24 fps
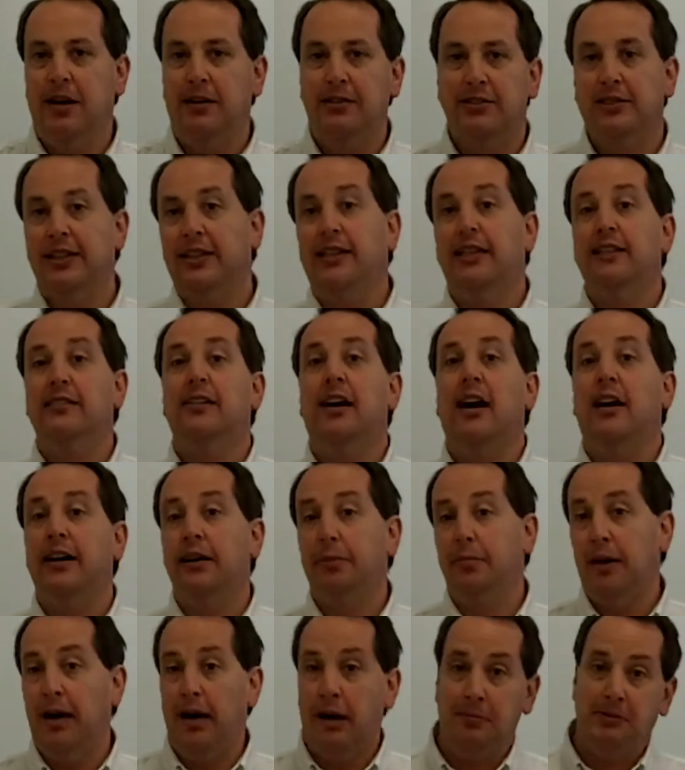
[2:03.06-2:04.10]
about sticking
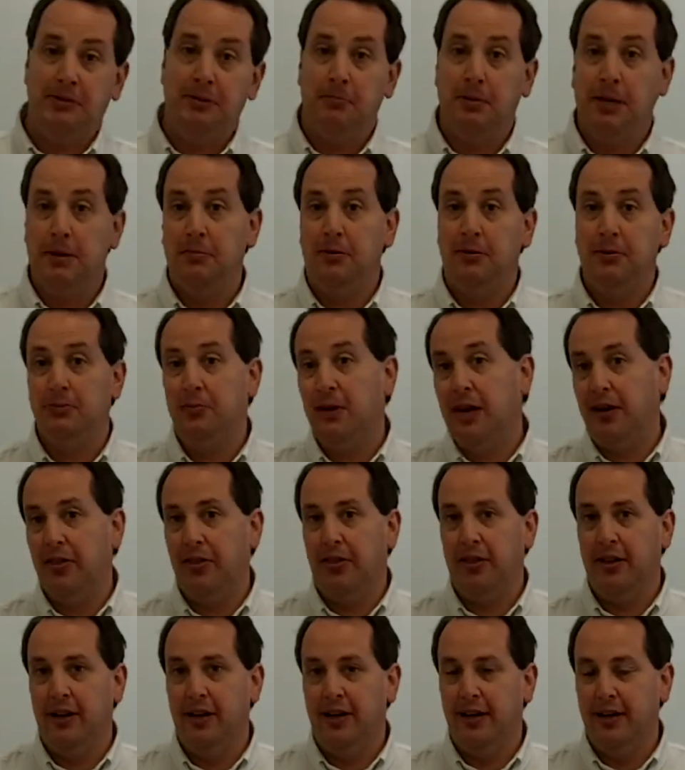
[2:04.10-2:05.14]
lollipops in people's
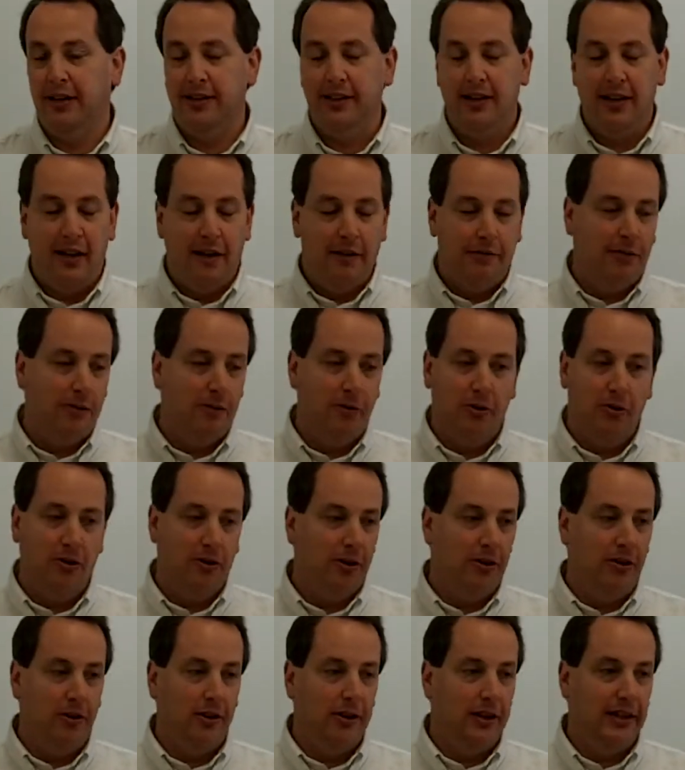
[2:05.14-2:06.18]
mouth that
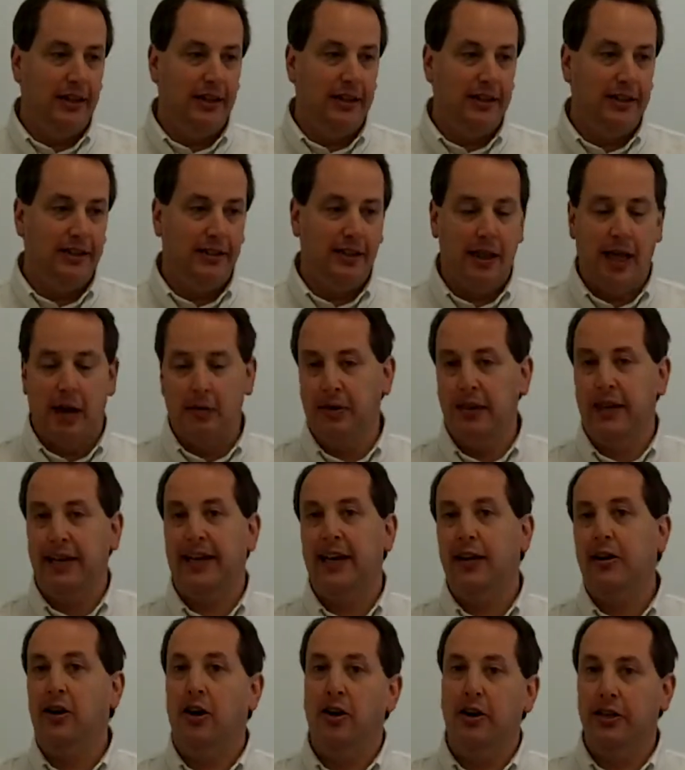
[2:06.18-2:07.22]
way they
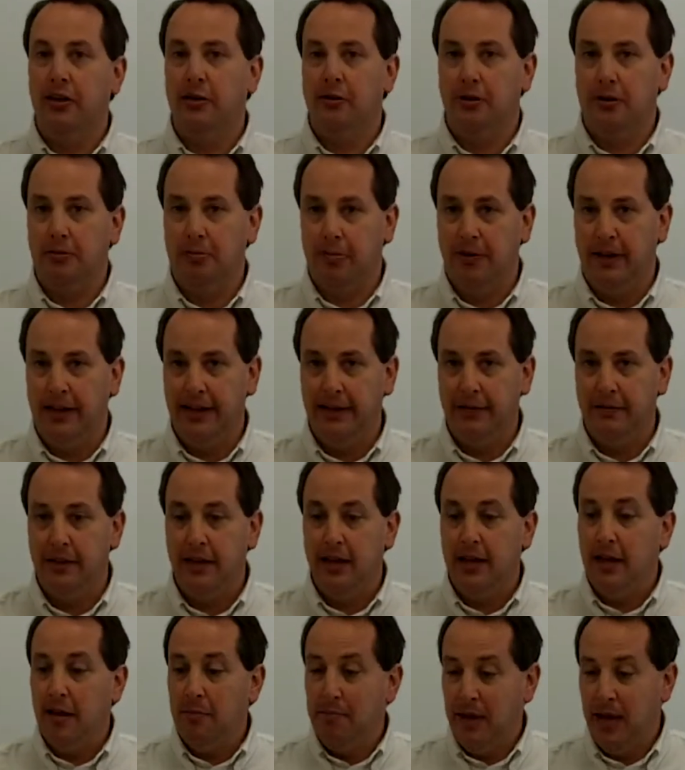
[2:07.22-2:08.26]
can't argue or complain.
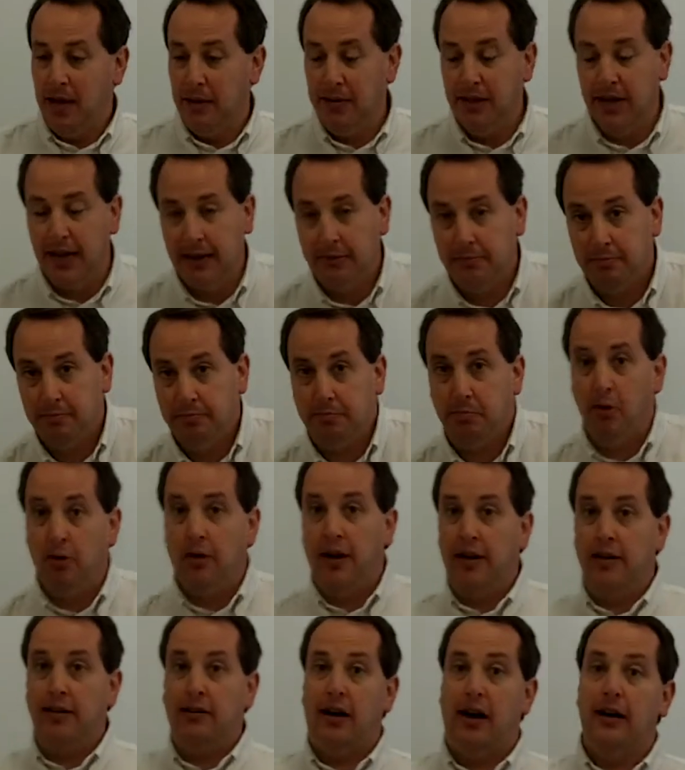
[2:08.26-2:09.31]
Maybe I
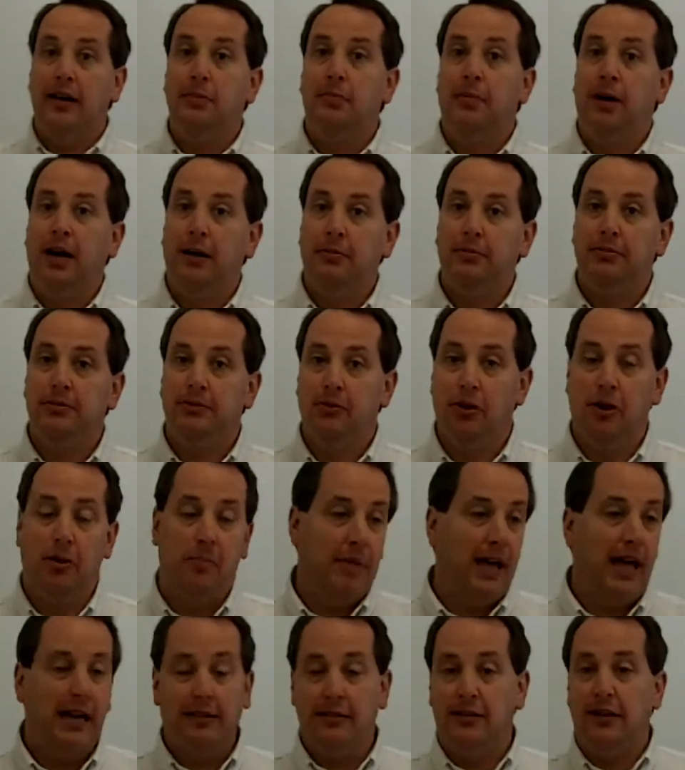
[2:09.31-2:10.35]
pull out a lollipop or
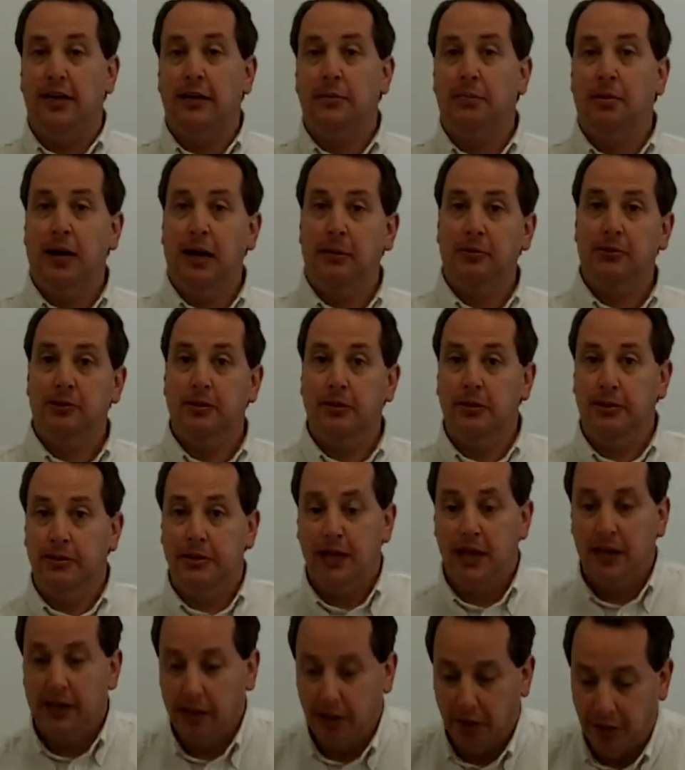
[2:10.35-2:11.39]
a bag of lollipops and
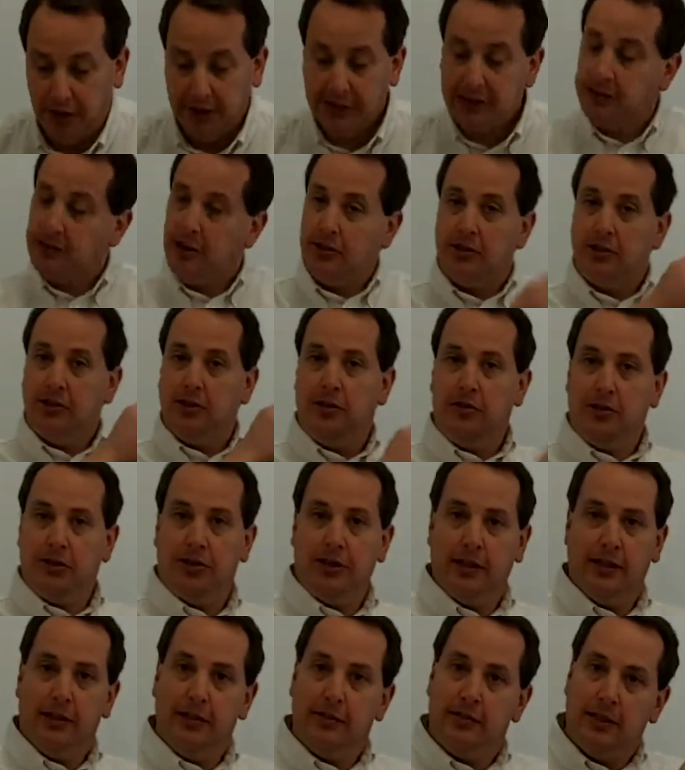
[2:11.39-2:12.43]
this is our
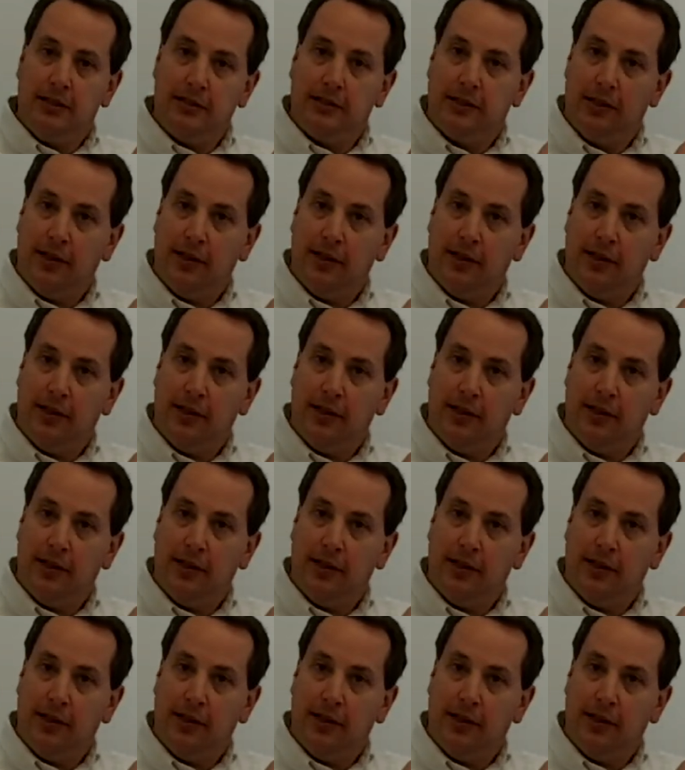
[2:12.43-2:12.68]
solution.